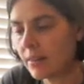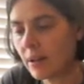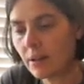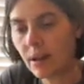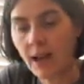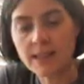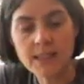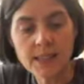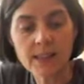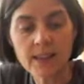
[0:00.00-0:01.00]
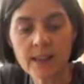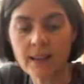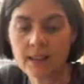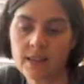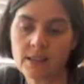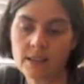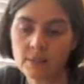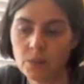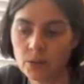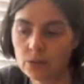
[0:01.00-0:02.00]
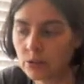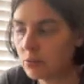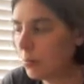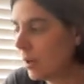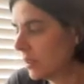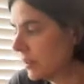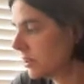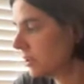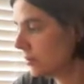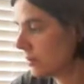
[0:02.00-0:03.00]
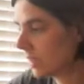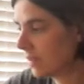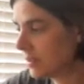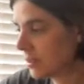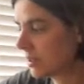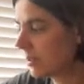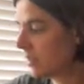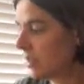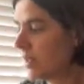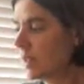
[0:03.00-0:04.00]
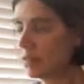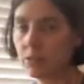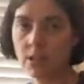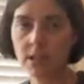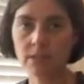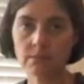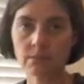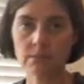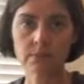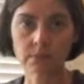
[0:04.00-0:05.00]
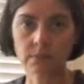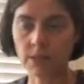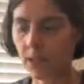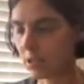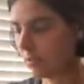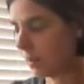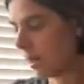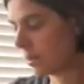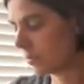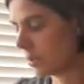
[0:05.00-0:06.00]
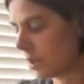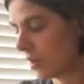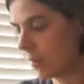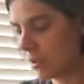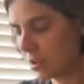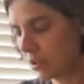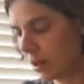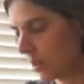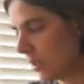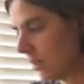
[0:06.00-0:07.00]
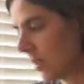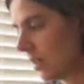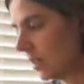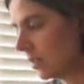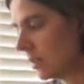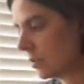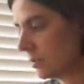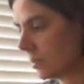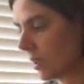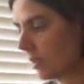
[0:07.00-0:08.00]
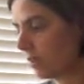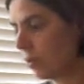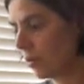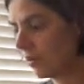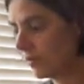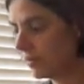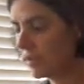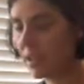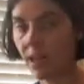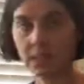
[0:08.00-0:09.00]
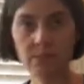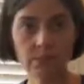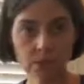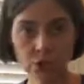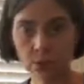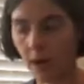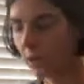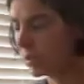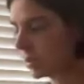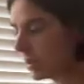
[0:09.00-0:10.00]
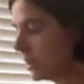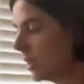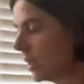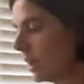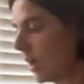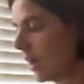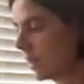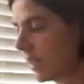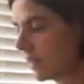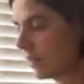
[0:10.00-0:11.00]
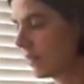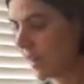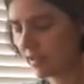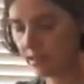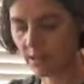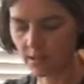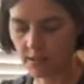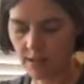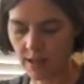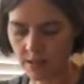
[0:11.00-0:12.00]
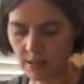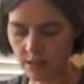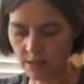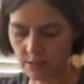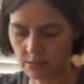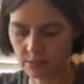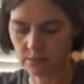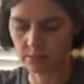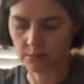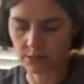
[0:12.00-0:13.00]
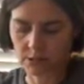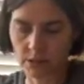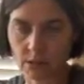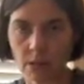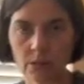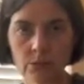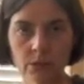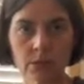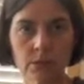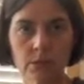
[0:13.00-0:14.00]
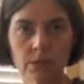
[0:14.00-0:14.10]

the idea that I liked the most was to get an airtight plastic box, which I went to Target, and I think this was like $4.59 shoebox. I like the fact that it has these little close